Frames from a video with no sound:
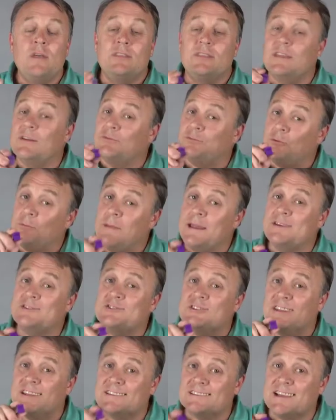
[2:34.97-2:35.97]
the
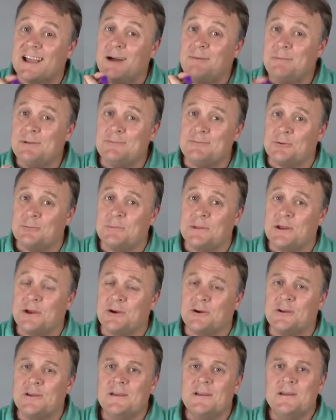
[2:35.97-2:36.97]
information that's coming from
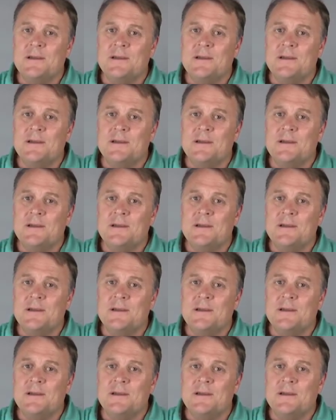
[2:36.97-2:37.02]
here,